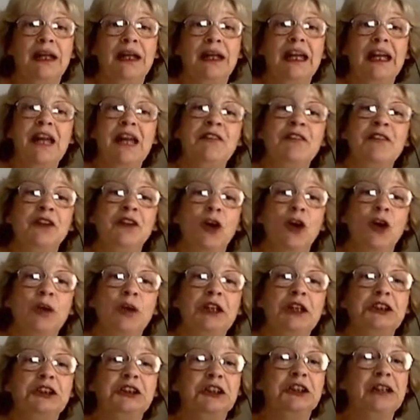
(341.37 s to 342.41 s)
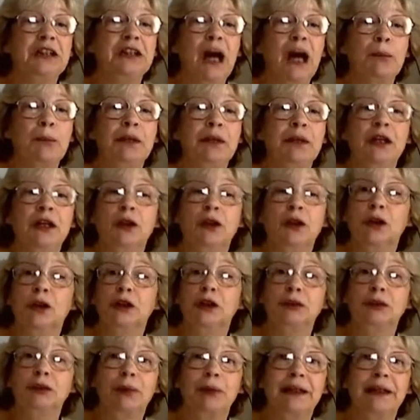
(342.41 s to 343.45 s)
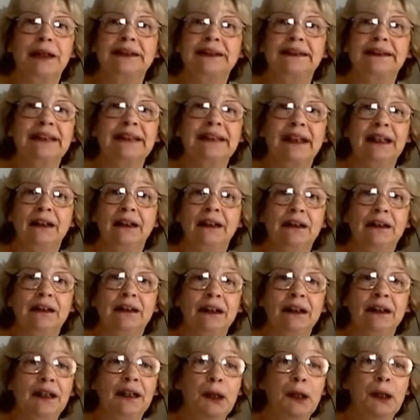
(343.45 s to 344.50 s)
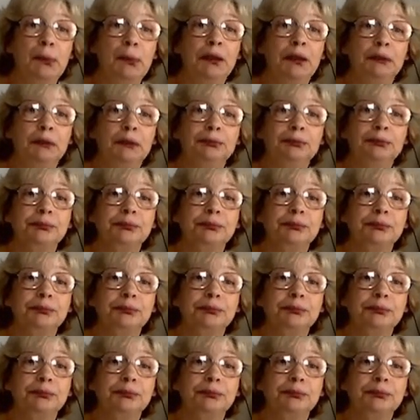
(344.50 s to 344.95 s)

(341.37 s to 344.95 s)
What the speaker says: even though he should not be encouraged by a single nibble.